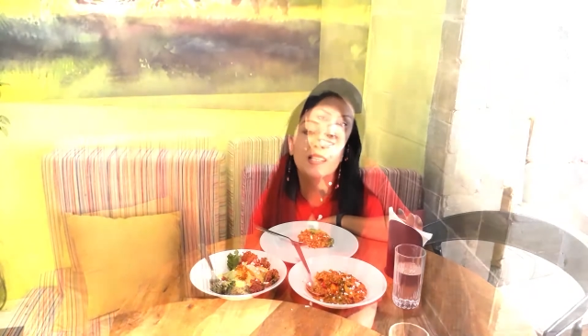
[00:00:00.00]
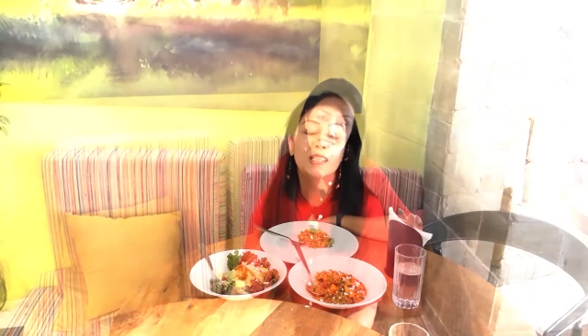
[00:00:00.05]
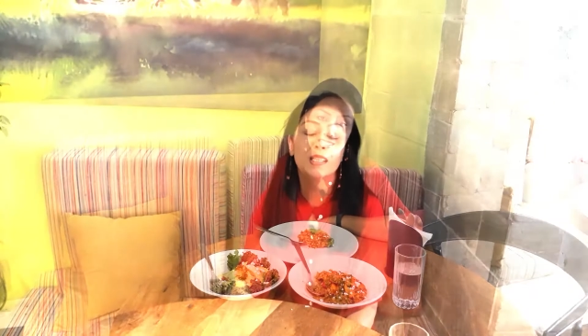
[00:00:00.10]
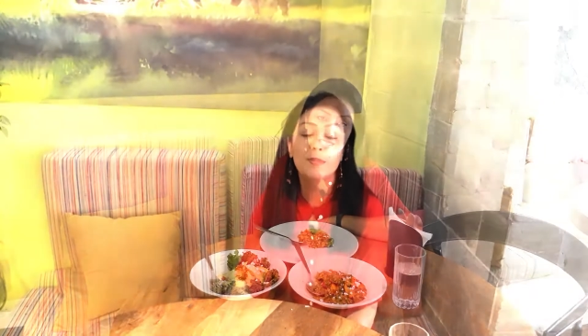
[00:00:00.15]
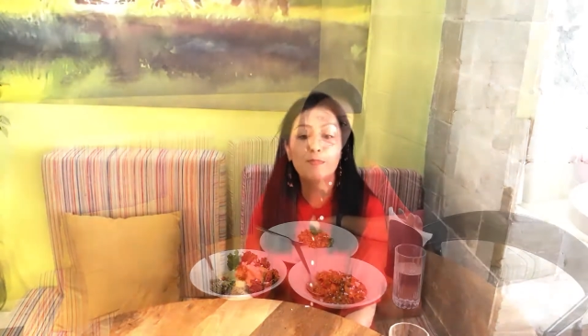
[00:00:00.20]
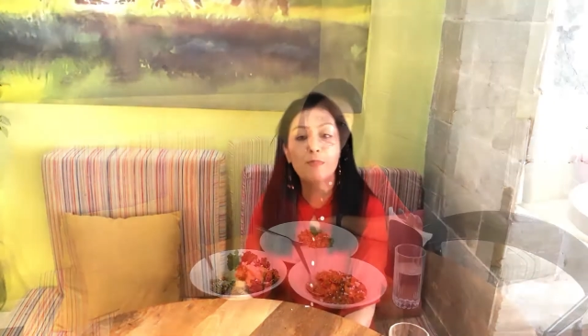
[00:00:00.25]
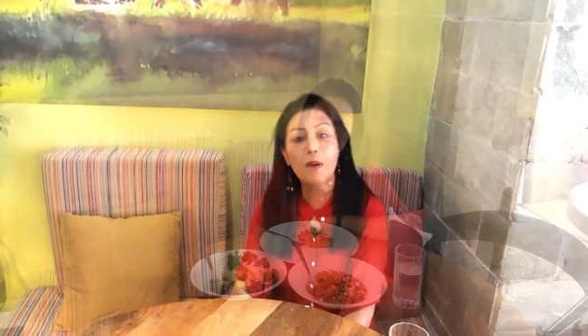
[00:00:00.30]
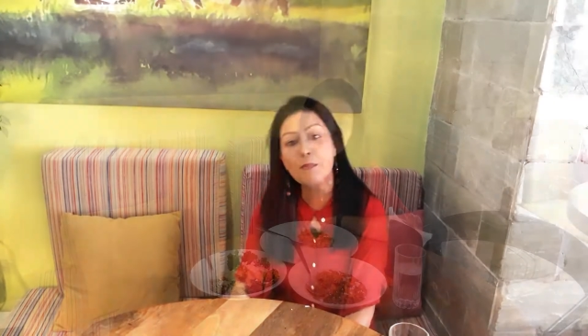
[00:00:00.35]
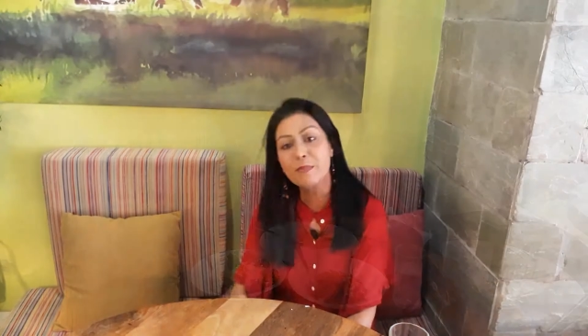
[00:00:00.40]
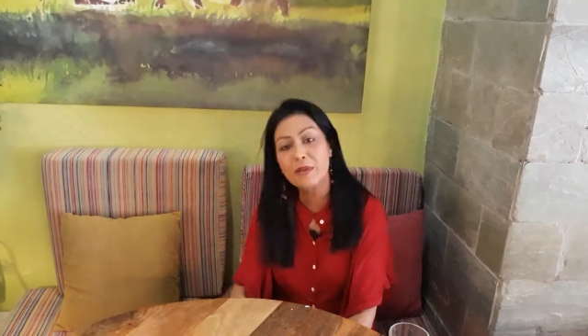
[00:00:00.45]
The
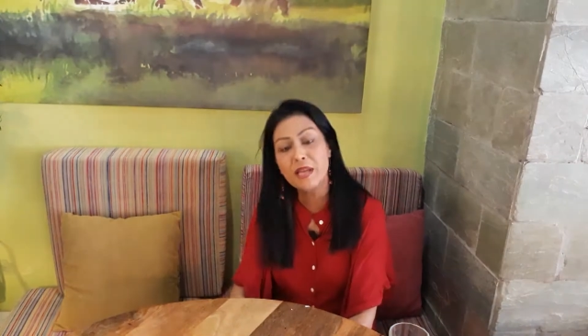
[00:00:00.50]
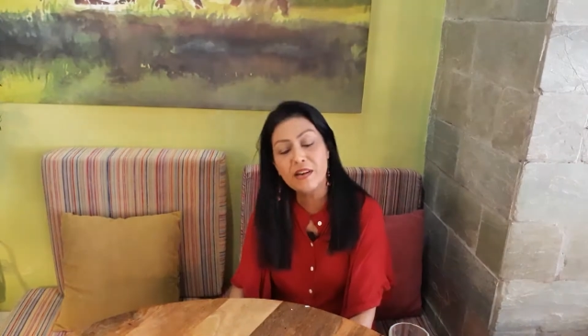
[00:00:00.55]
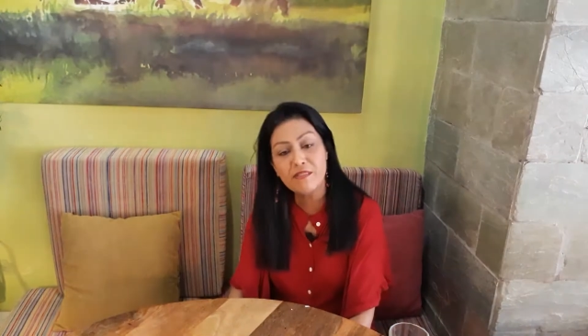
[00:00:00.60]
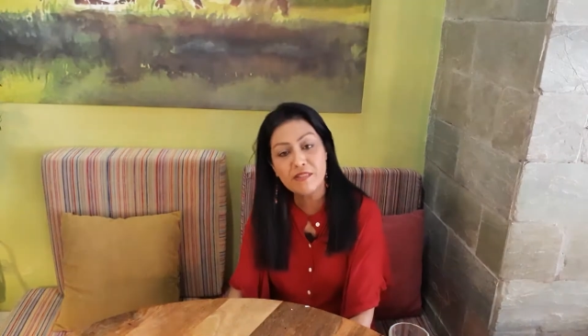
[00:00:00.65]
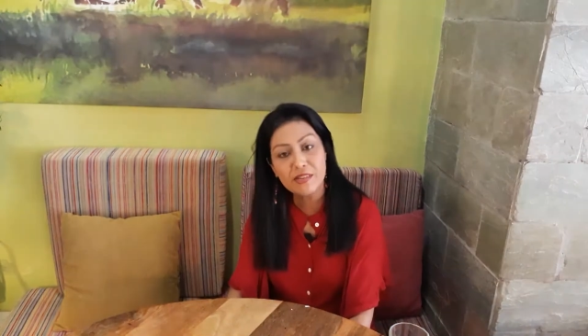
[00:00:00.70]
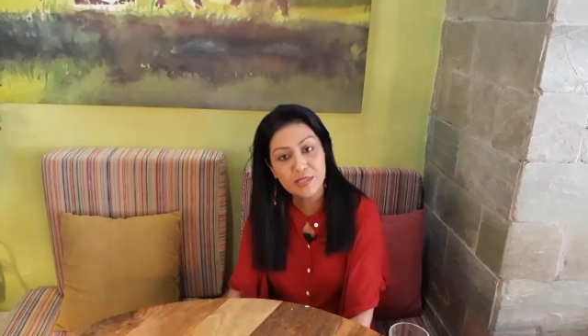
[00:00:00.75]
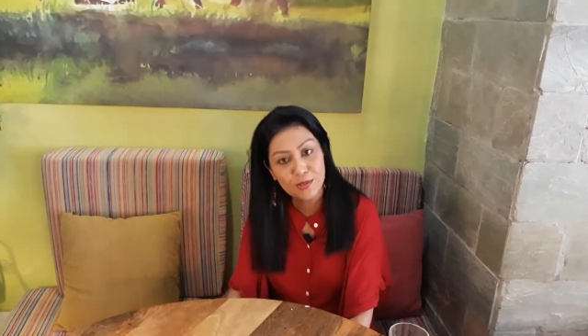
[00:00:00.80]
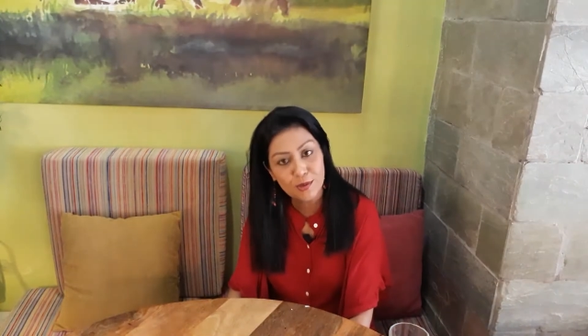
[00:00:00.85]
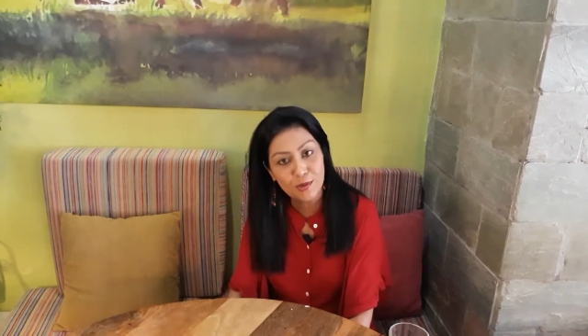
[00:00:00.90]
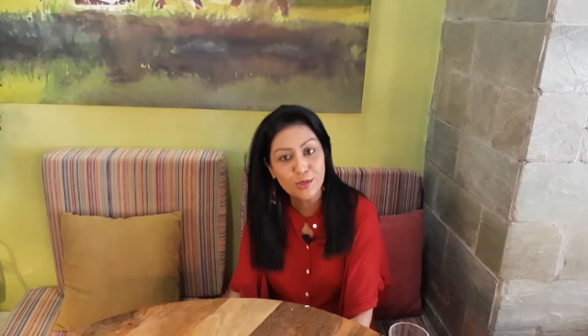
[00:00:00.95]
pumpkin
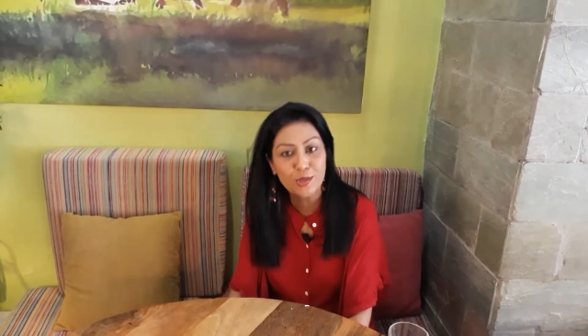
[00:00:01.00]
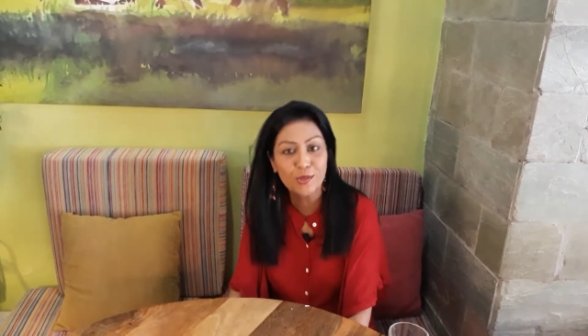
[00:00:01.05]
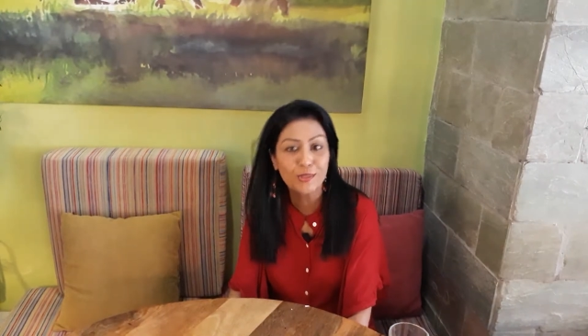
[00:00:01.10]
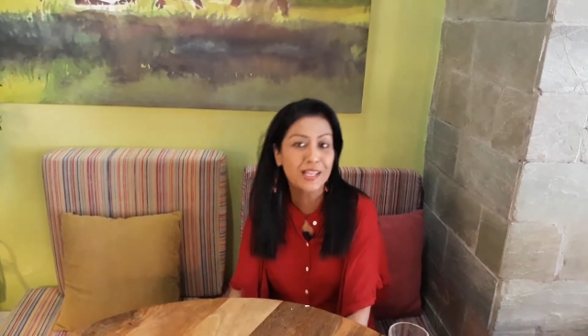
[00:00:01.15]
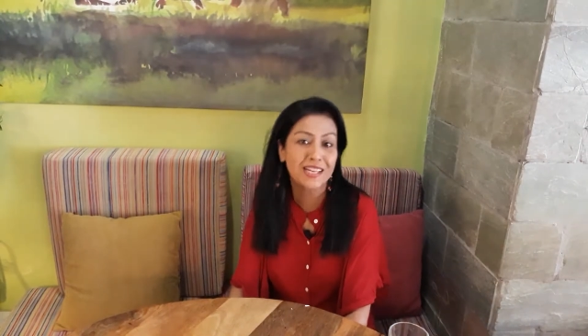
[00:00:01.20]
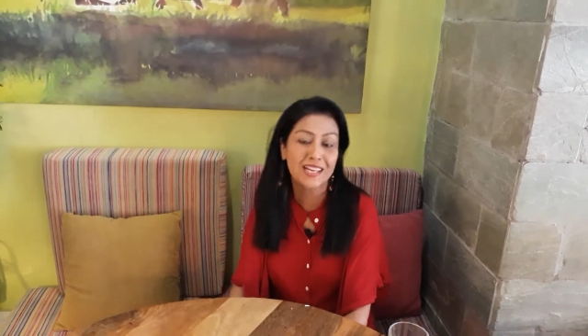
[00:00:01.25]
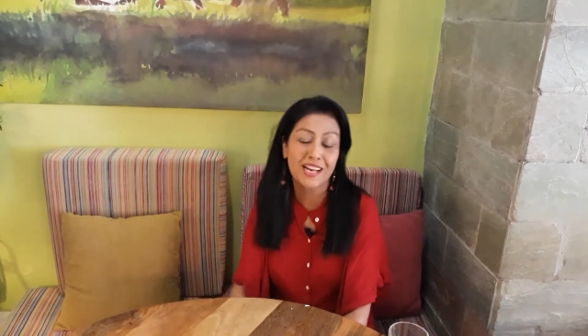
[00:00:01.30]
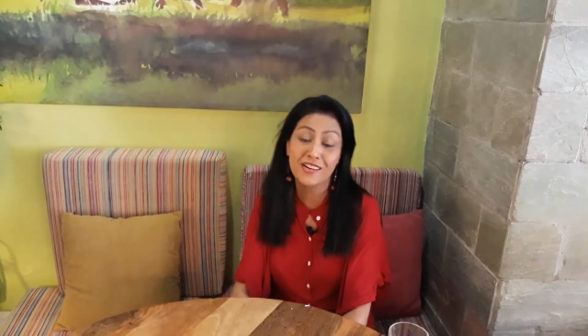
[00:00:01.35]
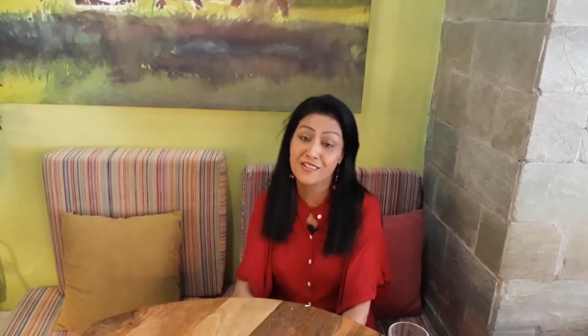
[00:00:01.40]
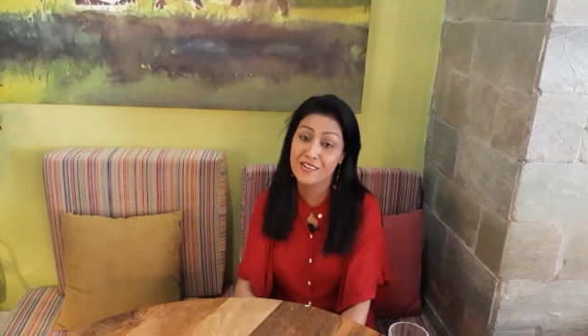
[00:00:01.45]
risotto
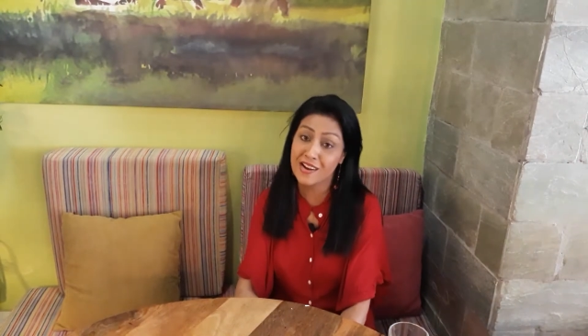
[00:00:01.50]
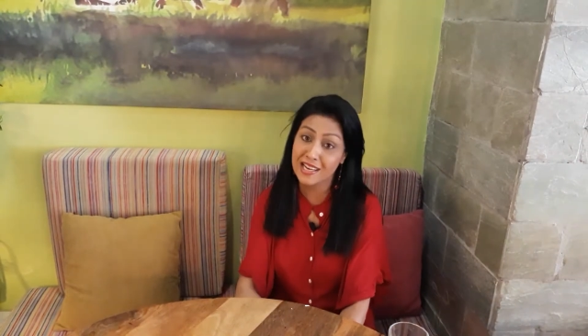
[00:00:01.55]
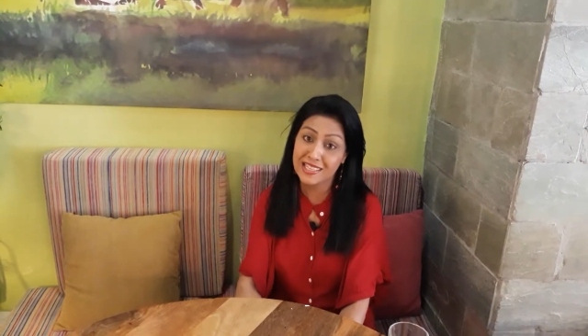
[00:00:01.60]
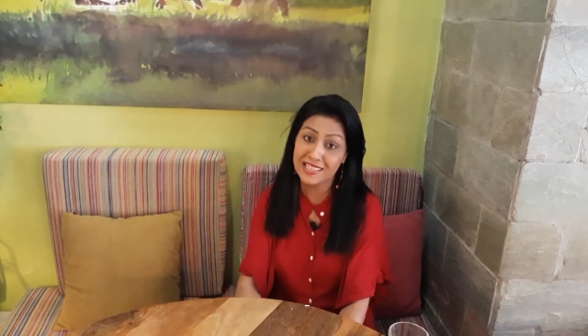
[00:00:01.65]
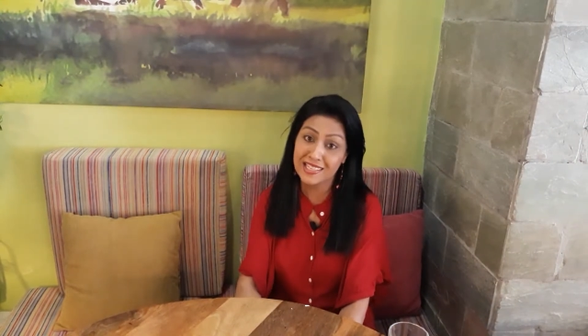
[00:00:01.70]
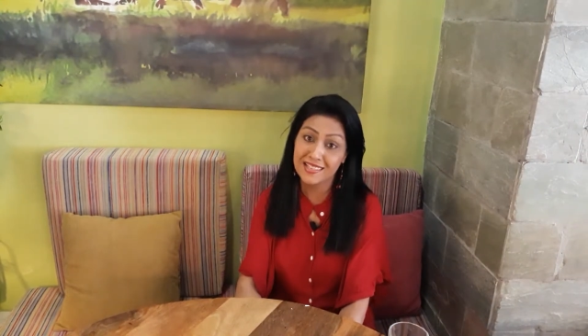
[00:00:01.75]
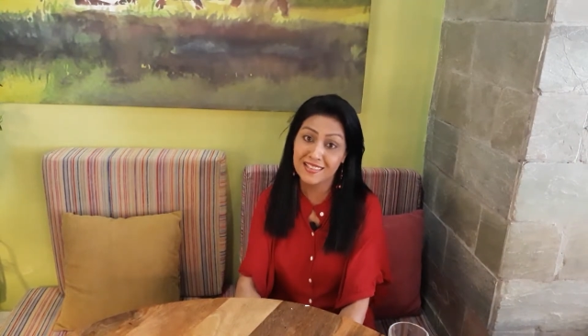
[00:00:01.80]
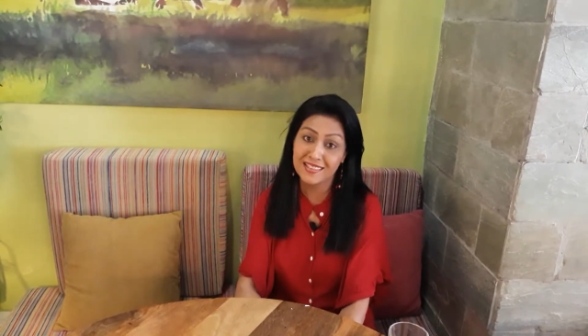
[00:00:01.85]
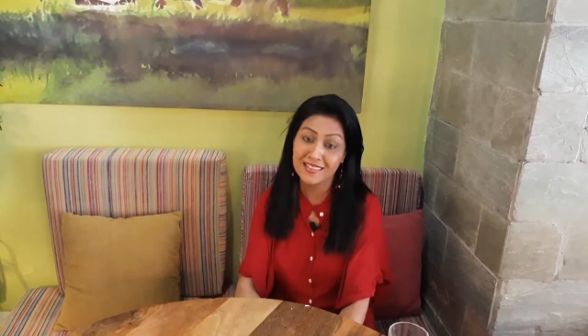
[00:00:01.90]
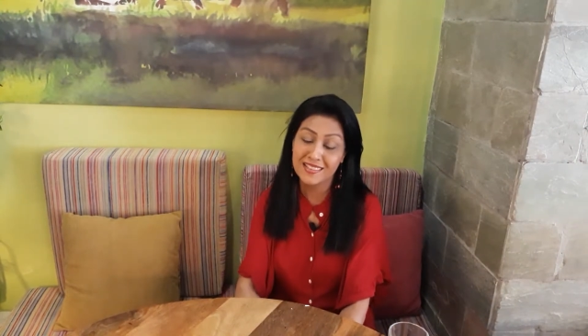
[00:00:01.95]
that I
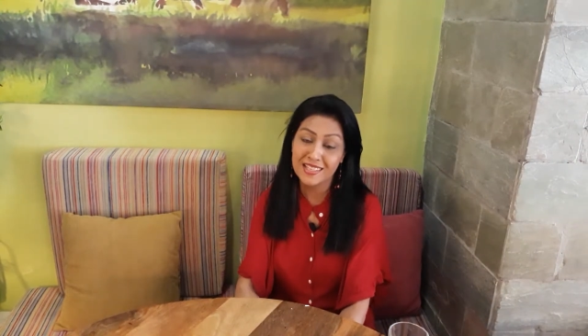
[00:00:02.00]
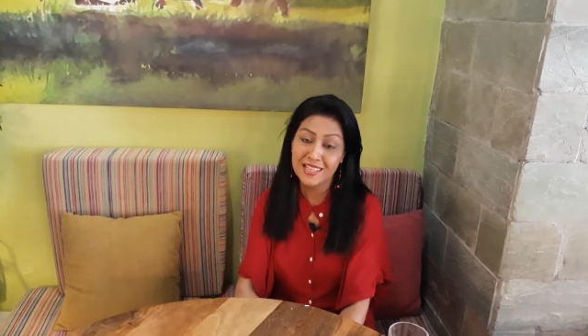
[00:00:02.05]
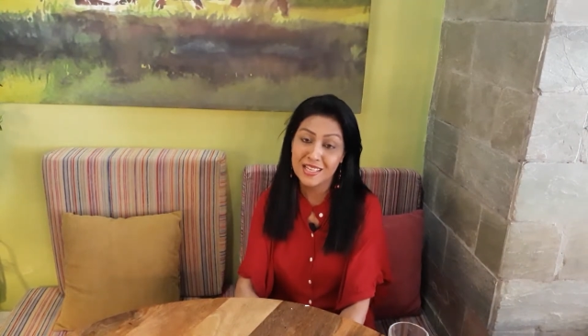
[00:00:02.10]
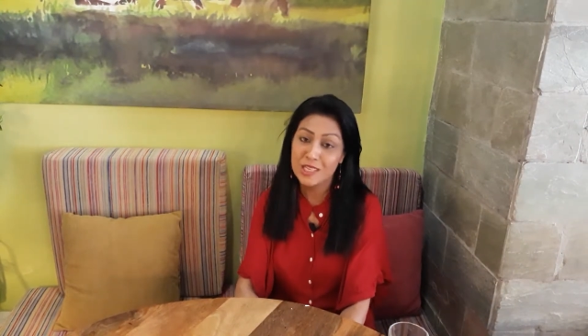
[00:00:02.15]
tried here